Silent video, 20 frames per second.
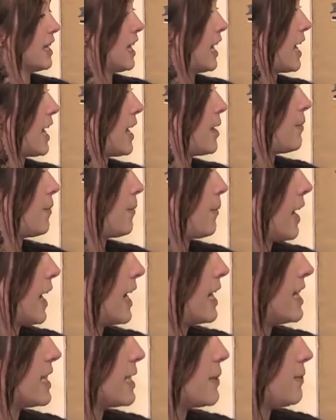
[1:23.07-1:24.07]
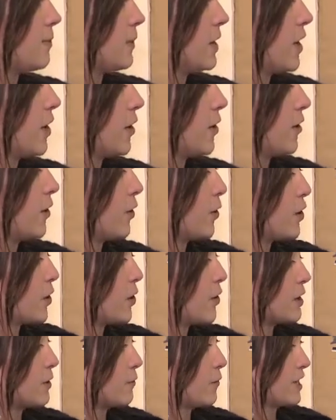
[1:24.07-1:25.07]
And it's, you know,
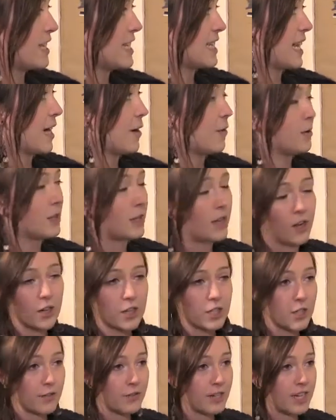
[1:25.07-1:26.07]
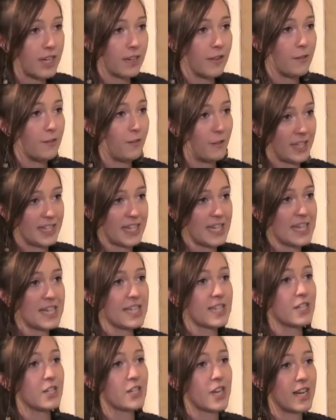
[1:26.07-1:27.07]
although it's fitted out with luxury
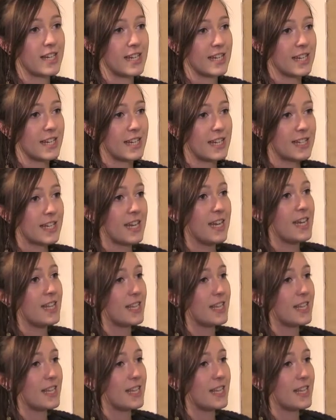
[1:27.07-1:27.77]
fittings and chandeliers,